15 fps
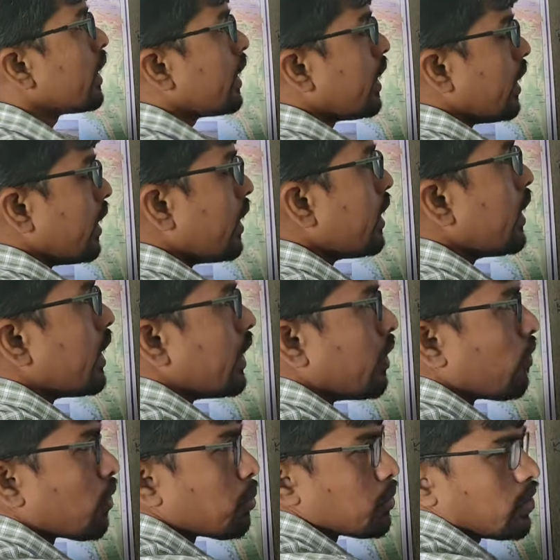he
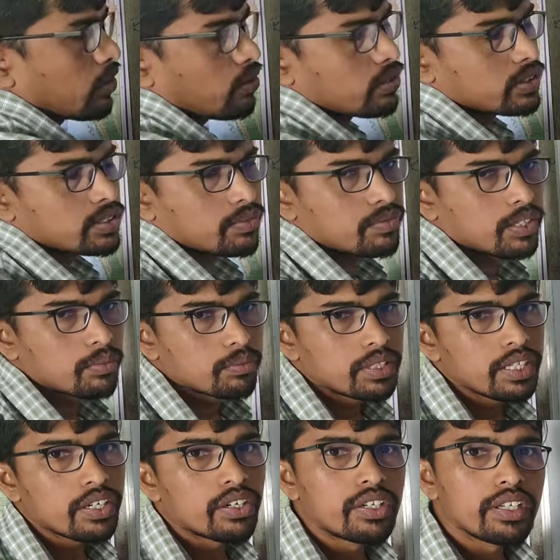developed the concept of the
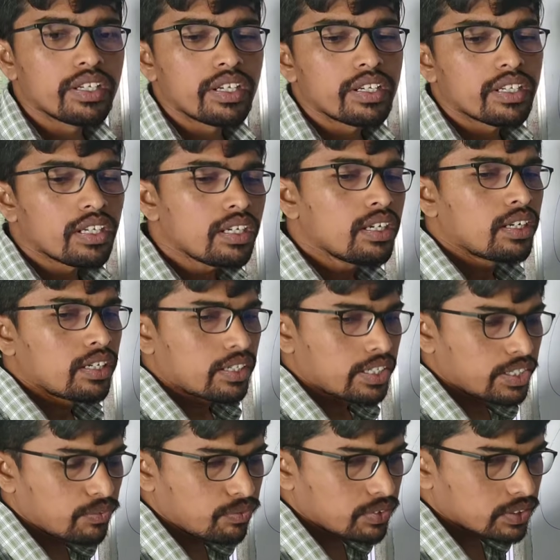continental
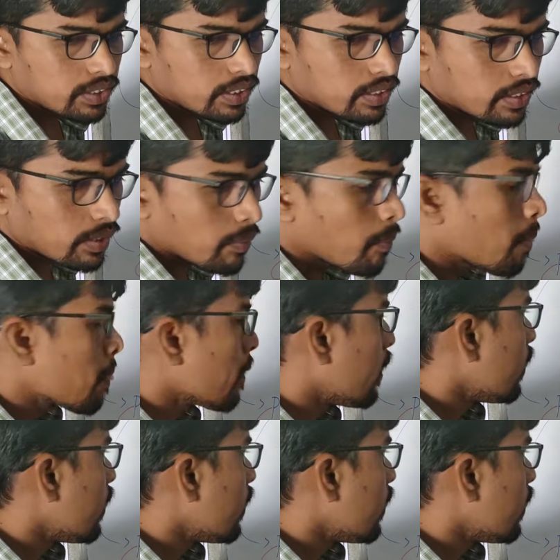drift theory.